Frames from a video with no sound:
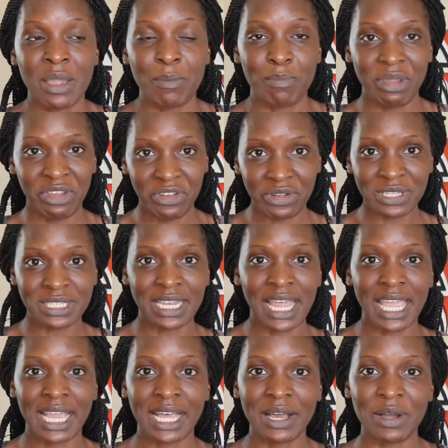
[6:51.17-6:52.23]
periods
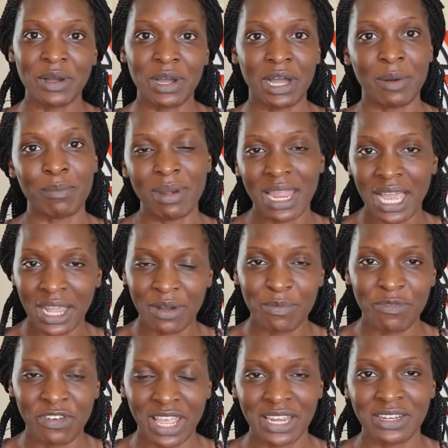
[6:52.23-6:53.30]
like Black
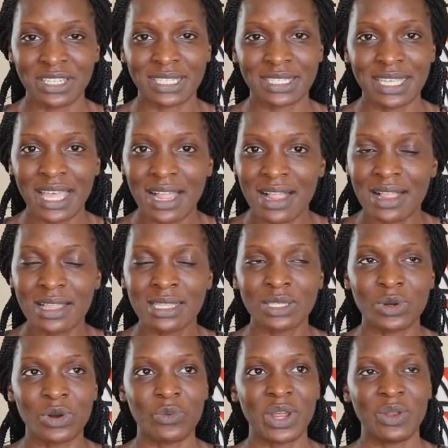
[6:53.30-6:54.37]
Friday sales,
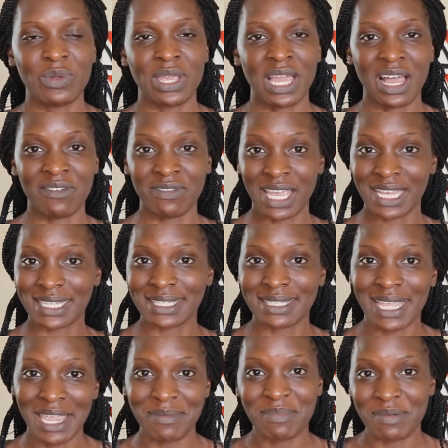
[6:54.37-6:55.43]
or when we have like
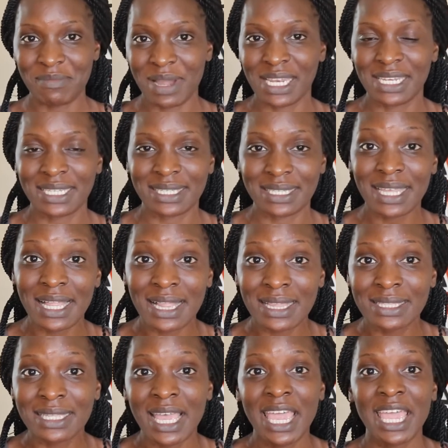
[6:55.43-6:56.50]
Cyber Monday
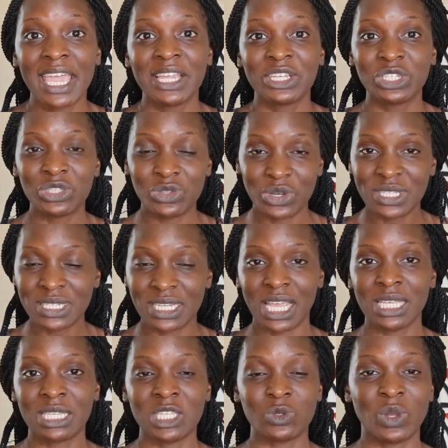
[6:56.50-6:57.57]
sales. Those
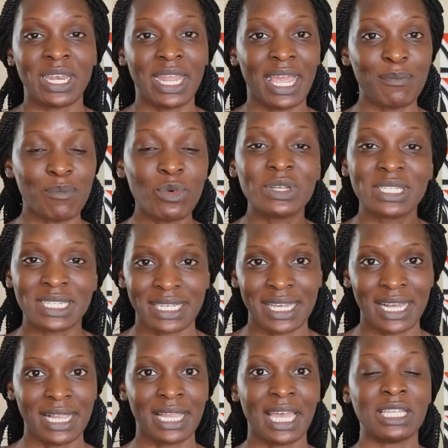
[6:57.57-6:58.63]
days is when most
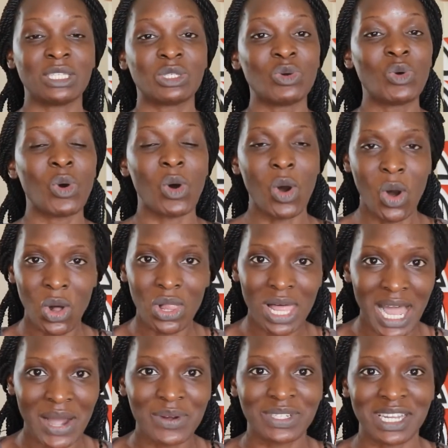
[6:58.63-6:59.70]
airlines go all
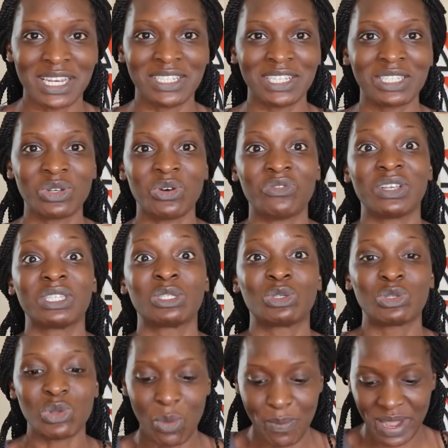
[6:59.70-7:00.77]
out and just offer
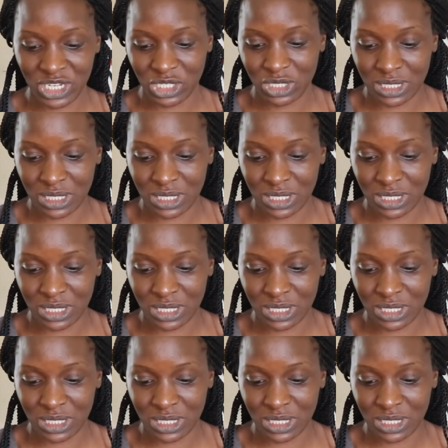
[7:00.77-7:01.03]
so much